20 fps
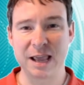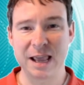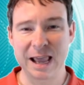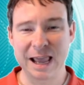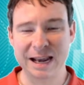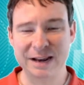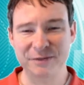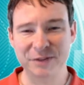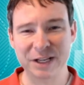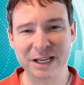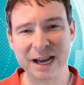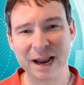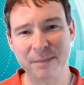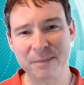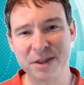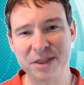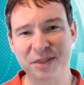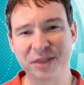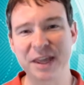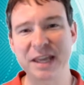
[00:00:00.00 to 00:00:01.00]
And it really got
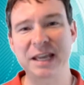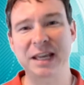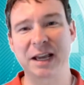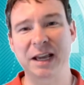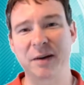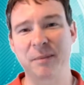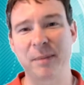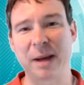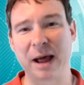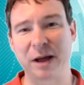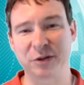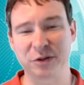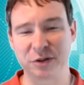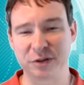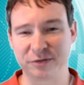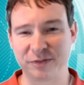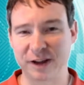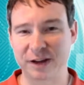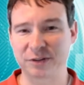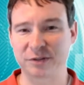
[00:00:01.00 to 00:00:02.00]
me thinking about
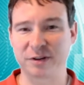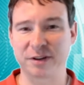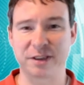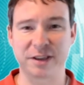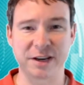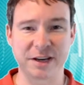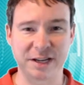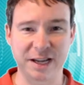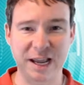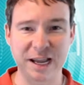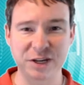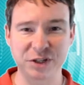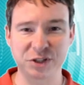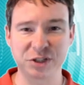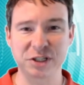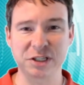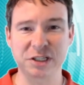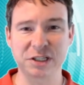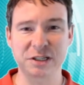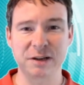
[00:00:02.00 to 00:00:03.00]
two-factor
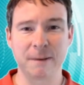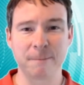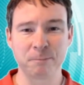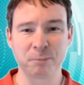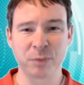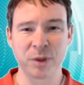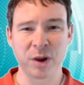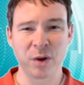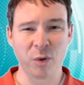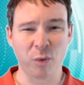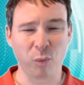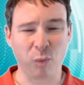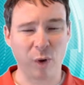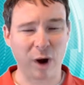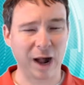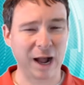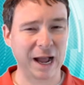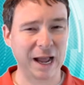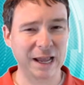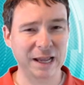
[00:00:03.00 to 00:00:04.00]
authentication,
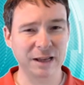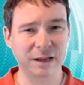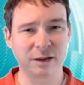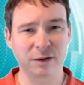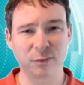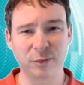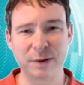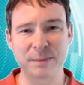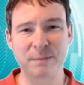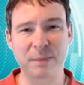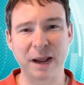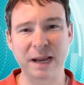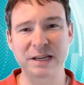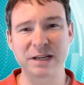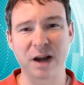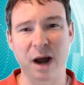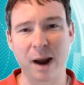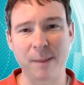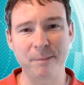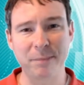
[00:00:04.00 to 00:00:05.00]
why we might
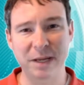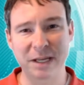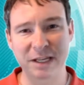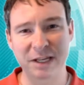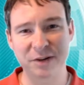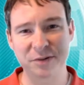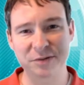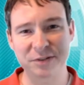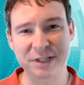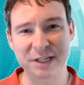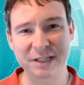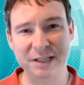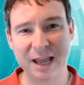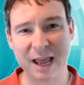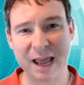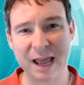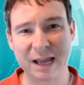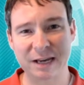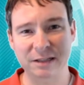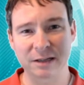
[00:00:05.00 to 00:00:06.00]
not be using
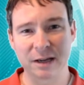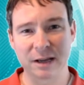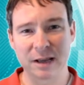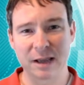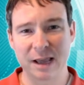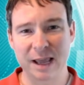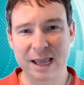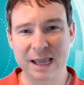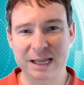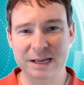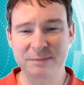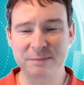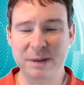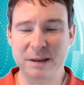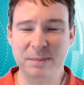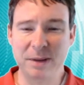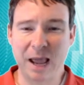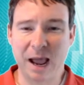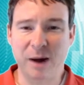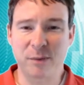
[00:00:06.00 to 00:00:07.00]
that, and
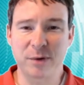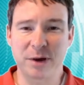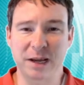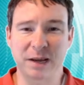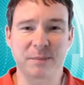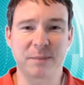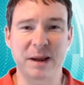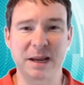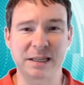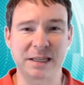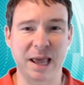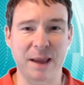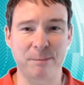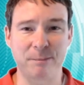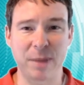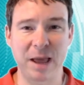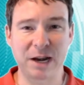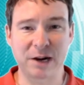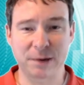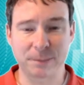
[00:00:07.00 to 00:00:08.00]
maybe how we can make that
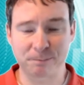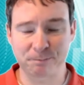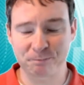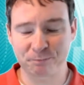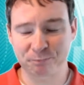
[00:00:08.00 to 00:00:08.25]
better.